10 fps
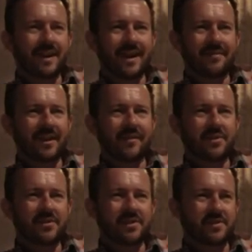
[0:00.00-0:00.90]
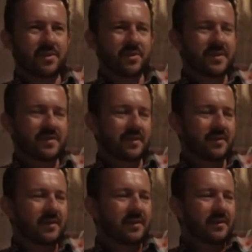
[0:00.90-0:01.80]
you have to have those in the story.
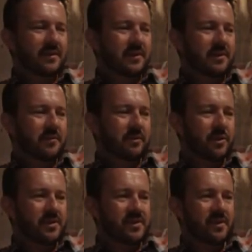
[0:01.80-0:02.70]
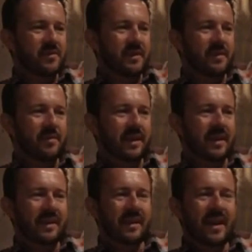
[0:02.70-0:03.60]
So, for us, certainly at the
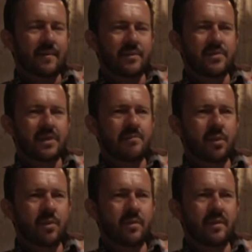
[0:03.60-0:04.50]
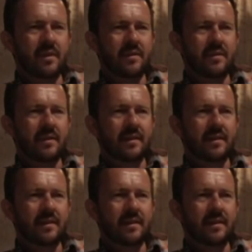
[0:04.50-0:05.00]
beginning of the game, you see more than